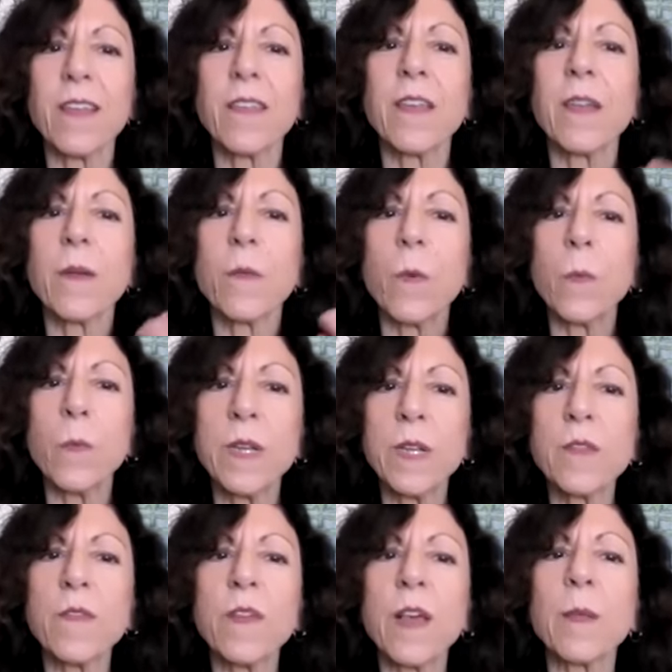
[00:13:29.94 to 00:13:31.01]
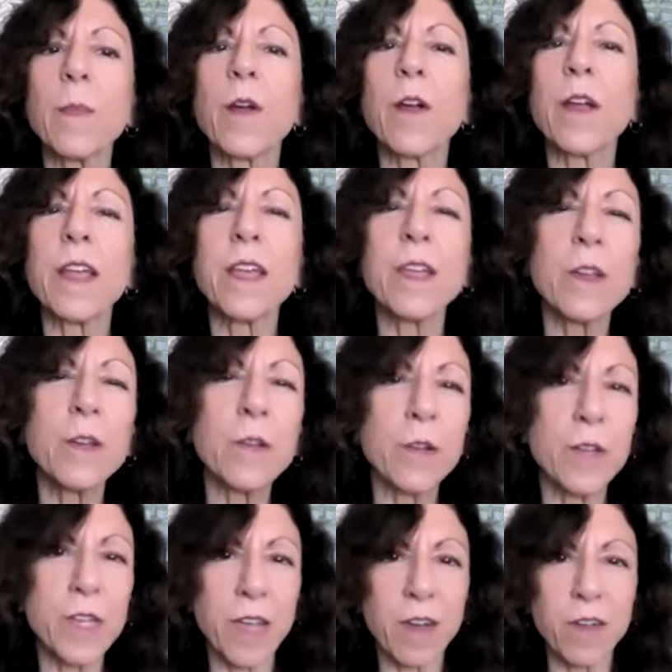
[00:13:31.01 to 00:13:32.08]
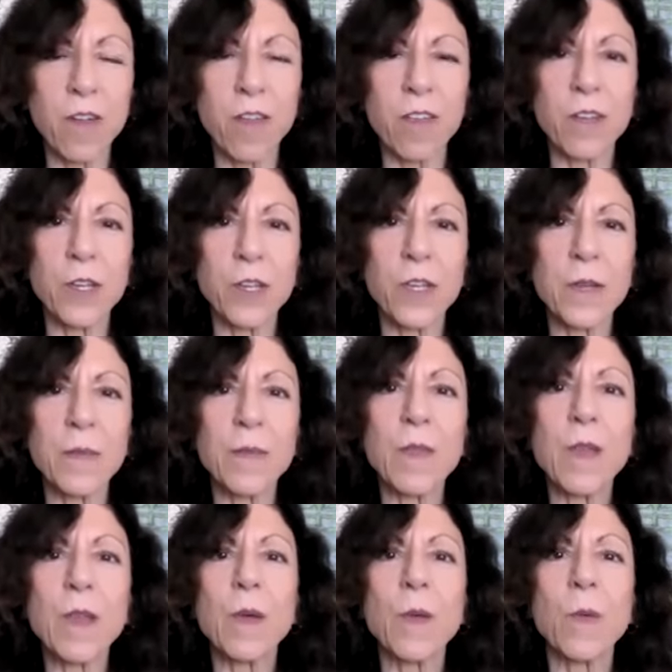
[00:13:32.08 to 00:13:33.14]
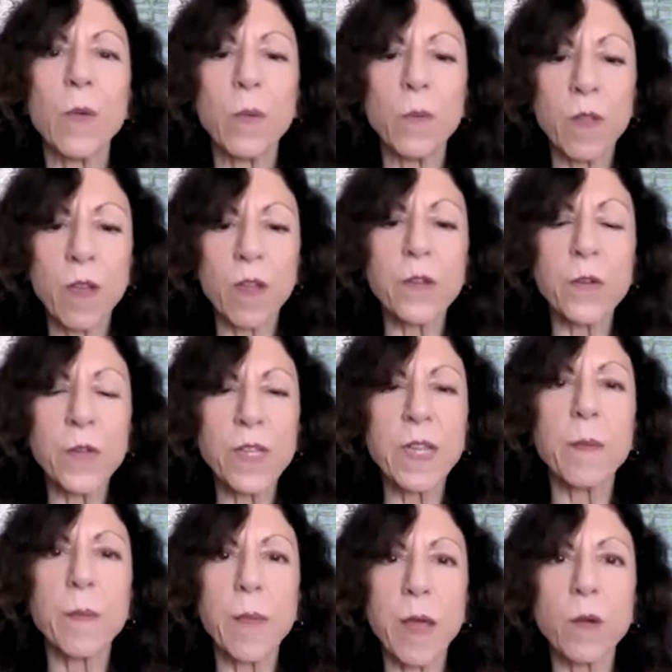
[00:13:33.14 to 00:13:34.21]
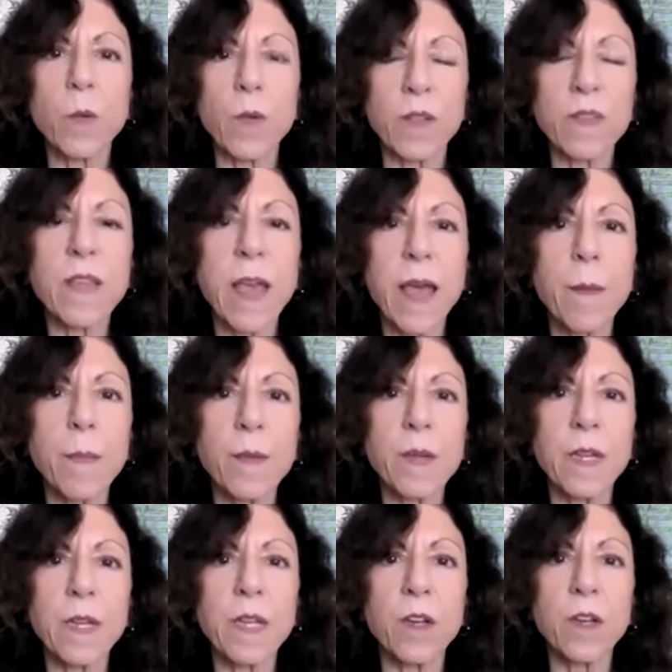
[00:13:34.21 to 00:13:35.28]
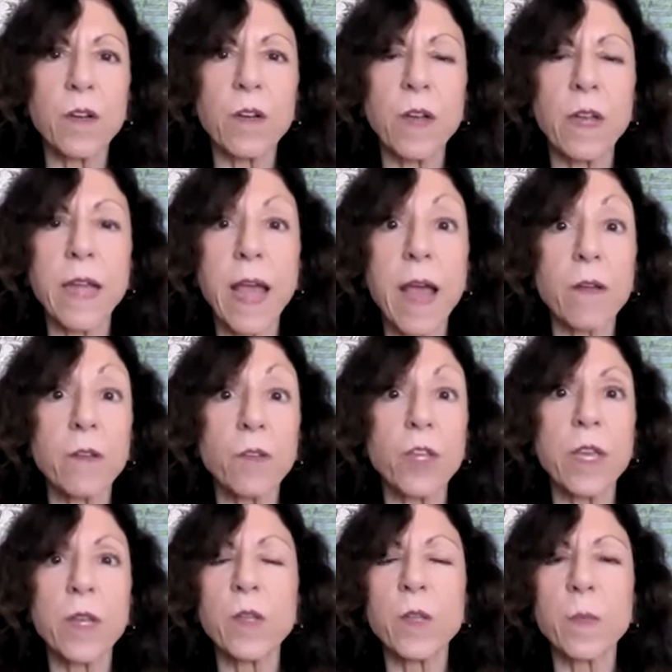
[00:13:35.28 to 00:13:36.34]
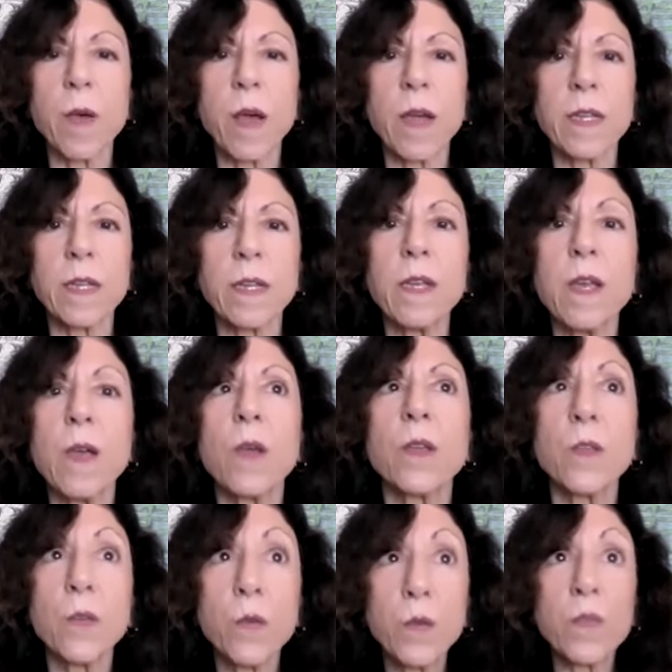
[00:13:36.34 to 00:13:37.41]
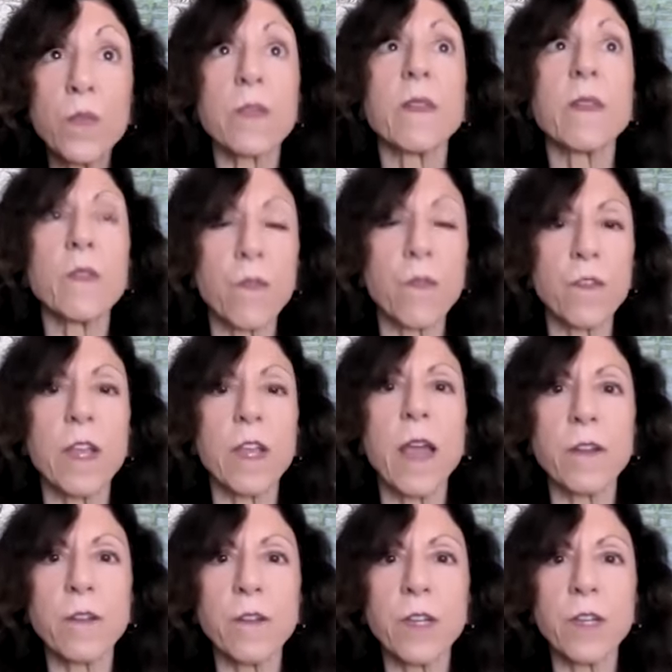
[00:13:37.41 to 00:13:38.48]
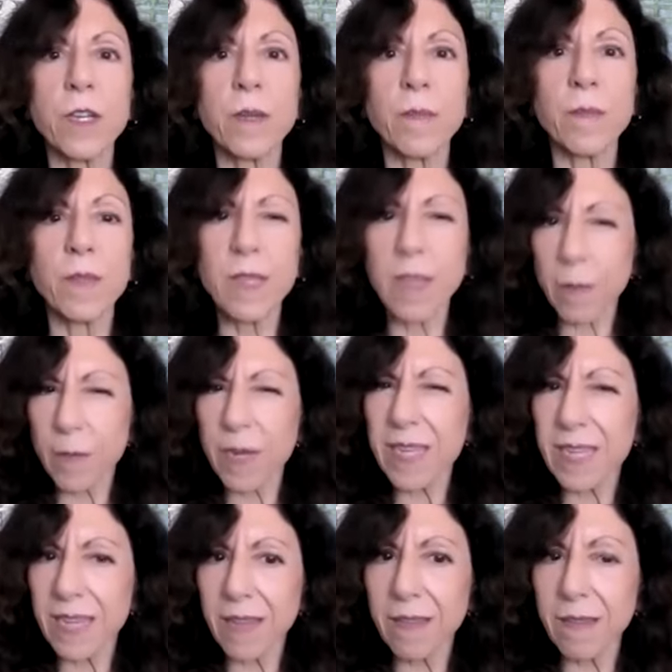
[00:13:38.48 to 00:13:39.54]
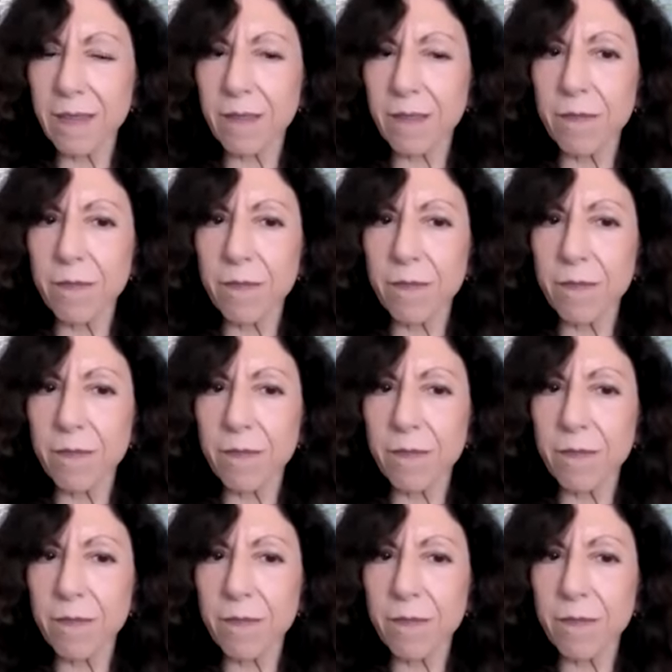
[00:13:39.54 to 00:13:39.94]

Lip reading: That when we develop our inner technology, we will understand better what's happening here and how to change the body using this free energy. Does that make sense?